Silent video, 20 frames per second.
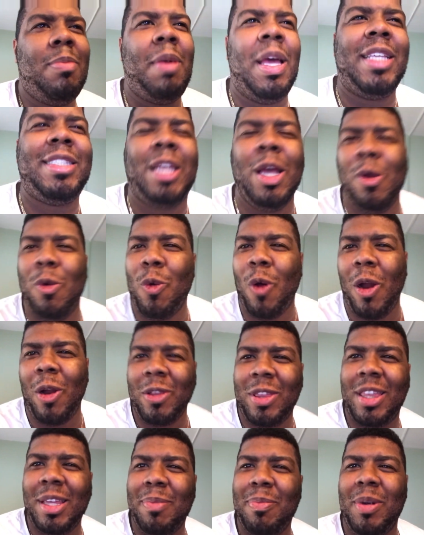makes it
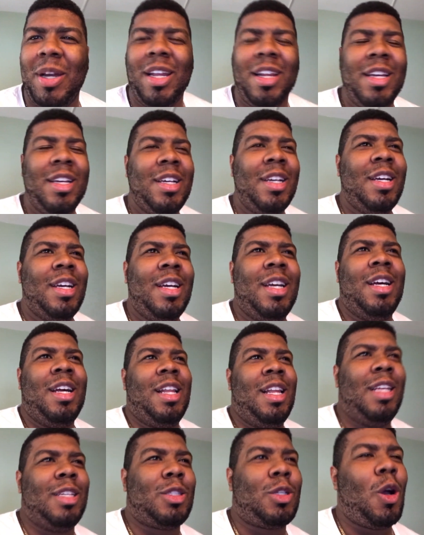worth it. But
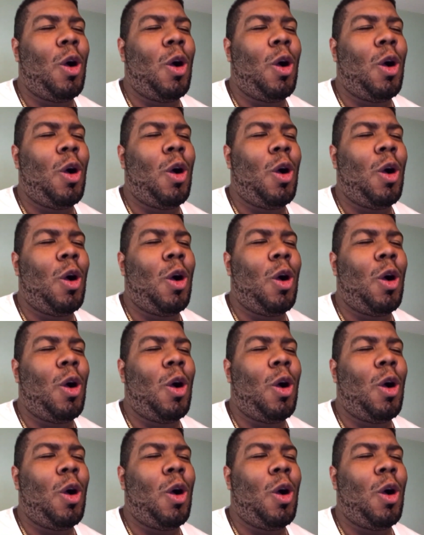let's